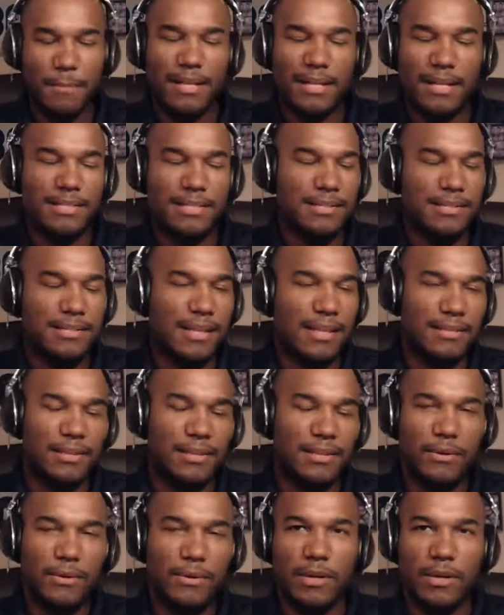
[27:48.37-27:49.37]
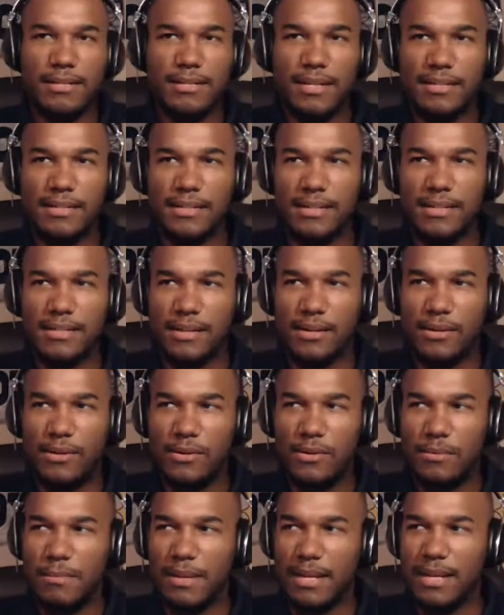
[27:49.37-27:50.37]
about just like the organization as a
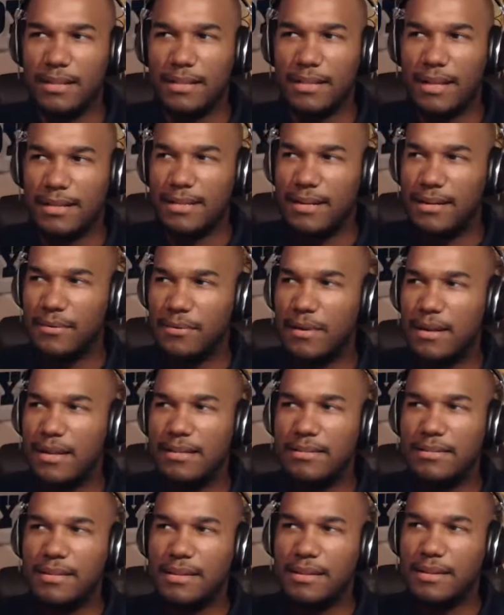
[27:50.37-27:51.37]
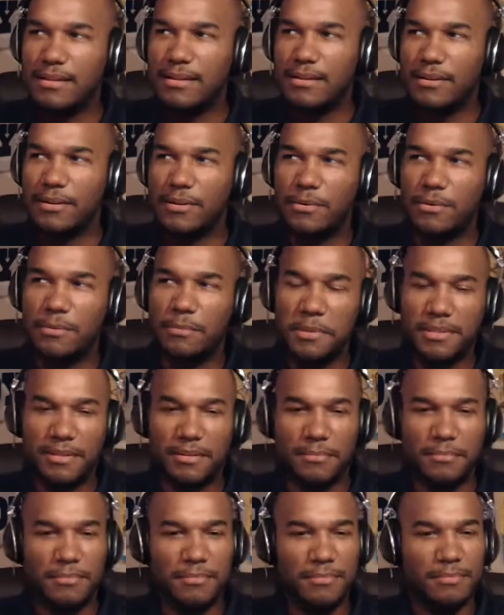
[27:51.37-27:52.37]
whole, man. Like Dana White said, with
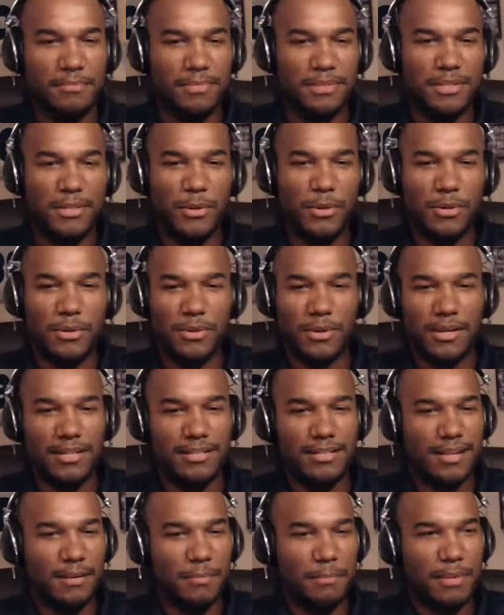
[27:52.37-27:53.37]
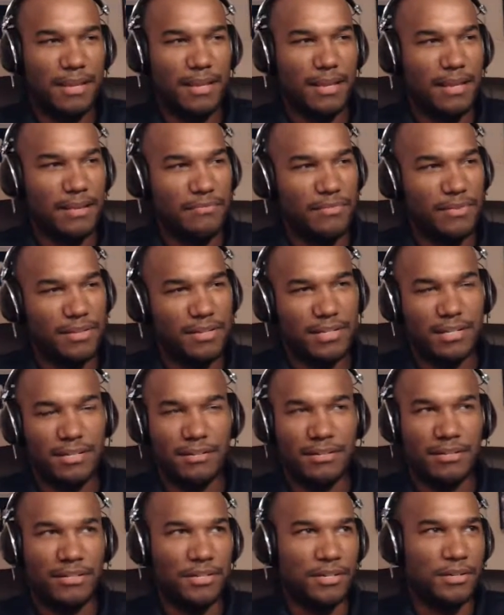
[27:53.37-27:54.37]
the tour, it's gonna be an effing
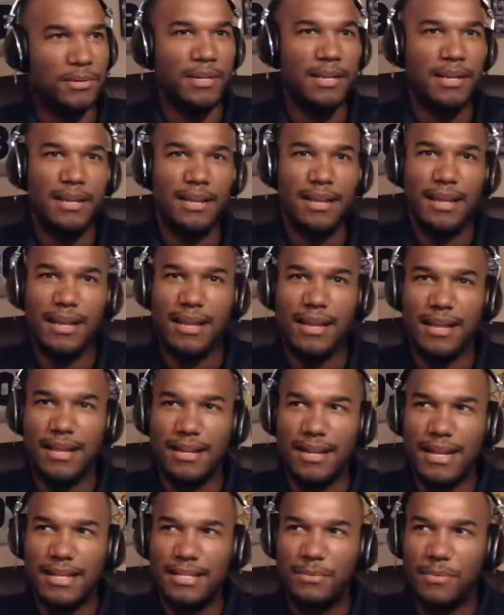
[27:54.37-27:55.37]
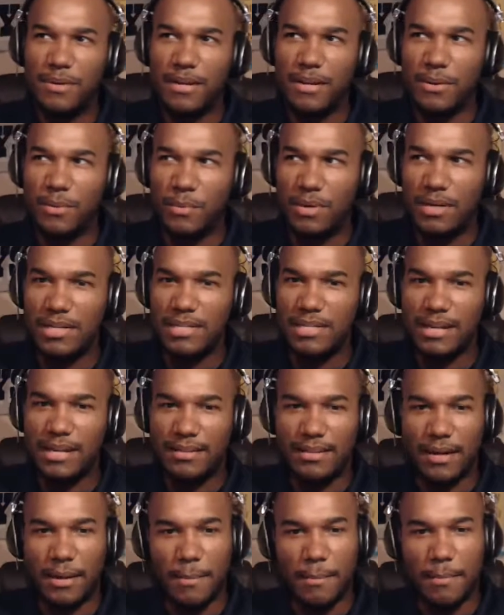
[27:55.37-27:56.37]
shit show, and that's what it was out
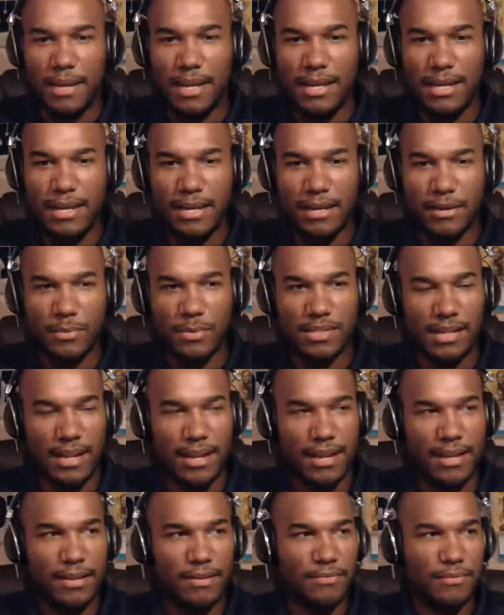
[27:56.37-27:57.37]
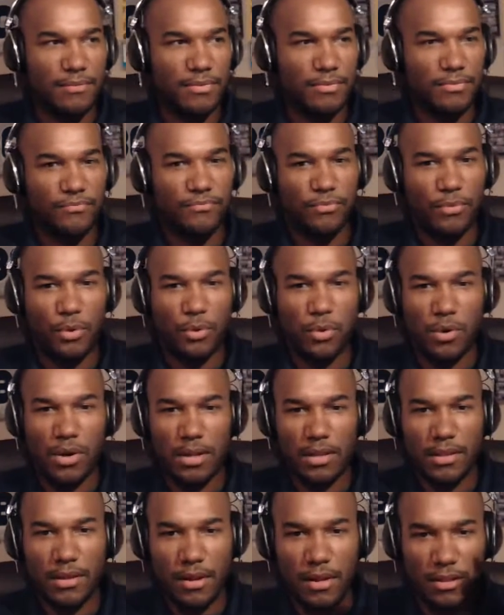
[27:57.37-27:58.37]
there. Media was like
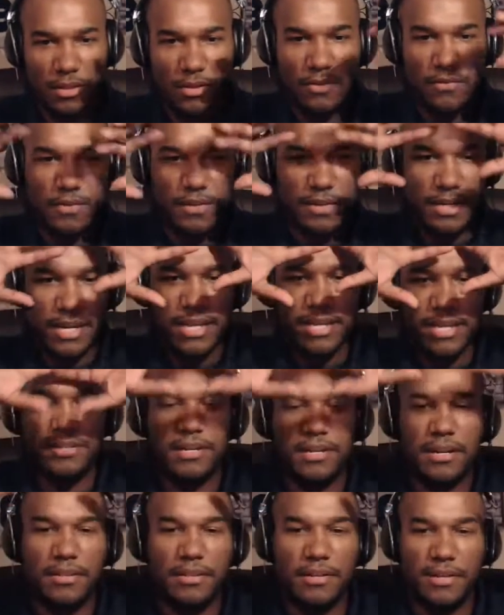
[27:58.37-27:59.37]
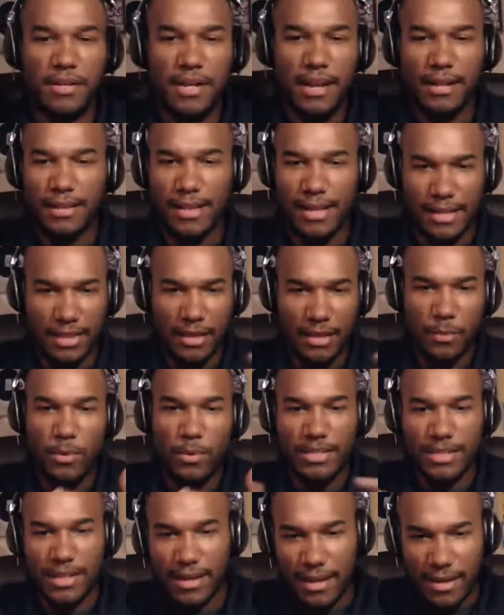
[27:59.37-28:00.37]
crawling all over each other. Like there
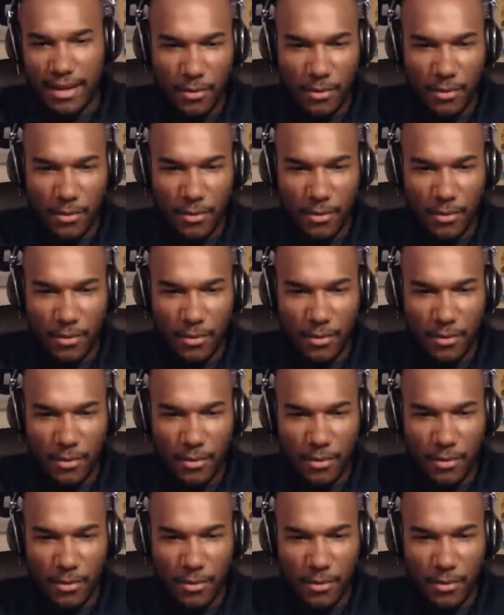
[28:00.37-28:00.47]
wasn't any